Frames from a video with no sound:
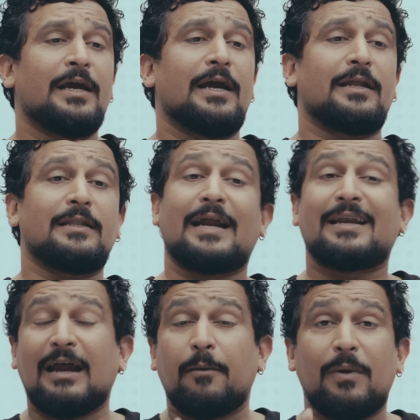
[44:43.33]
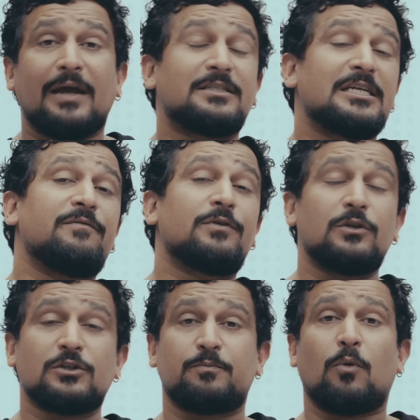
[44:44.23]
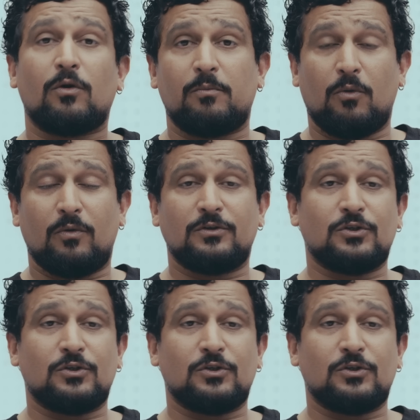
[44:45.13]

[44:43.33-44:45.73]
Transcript: and that applies even to the sport mode.